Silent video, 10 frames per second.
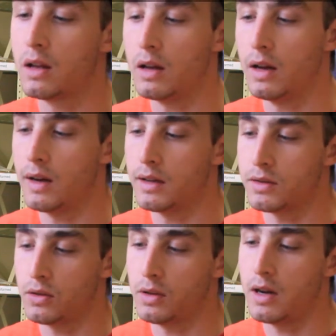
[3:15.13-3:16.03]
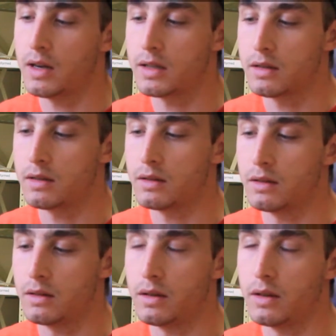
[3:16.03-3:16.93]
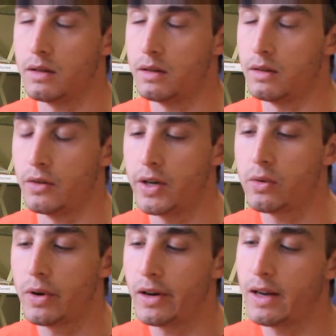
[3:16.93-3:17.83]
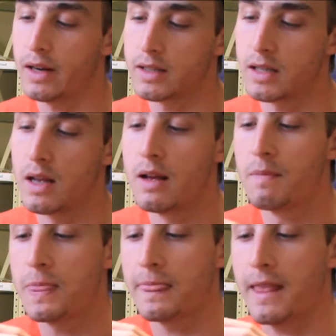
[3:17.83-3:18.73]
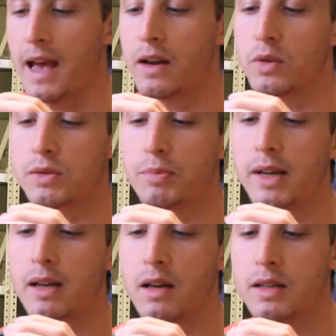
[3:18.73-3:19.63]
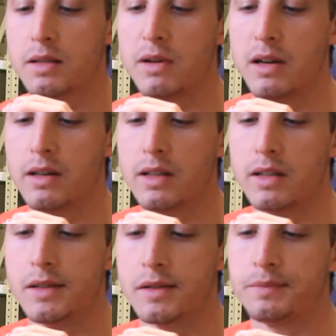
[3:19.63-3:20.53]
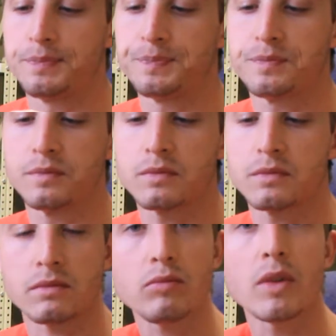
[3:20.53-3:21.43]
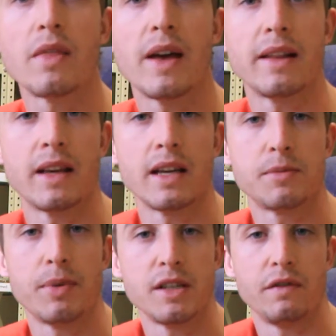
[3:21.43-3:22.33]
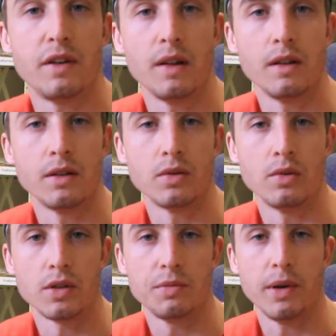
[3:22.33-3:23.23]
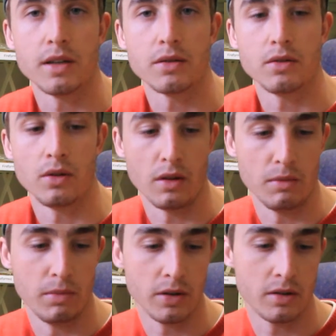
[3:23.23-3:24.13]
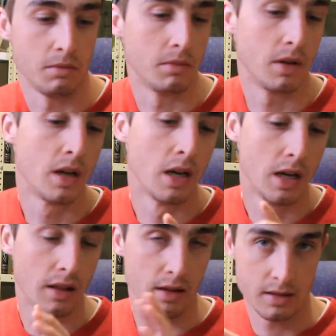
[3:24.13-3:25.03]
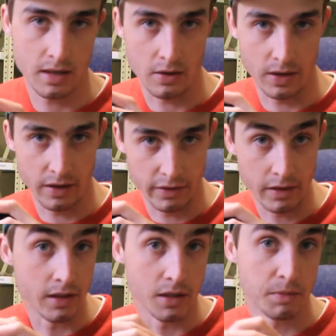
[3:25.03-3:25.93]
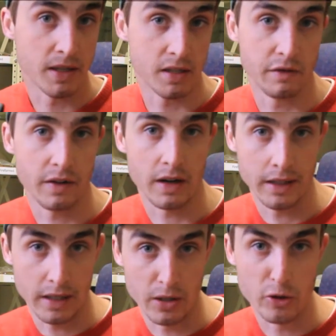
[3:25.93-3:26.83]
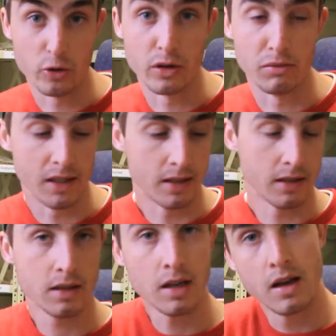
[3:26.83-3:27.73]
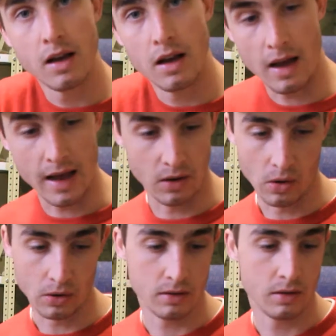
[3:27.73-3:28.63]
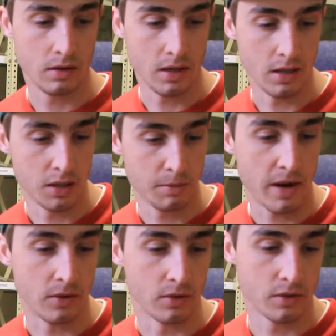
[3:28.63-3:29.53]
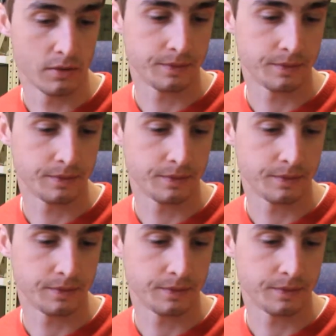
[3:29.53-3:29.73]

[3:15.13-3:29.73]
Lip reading: It's got nice recoil lugs, and what's pretty nice about it is that they specify the torque specs on the bottom. This, however, is specified in Newton meters and not inch pounds.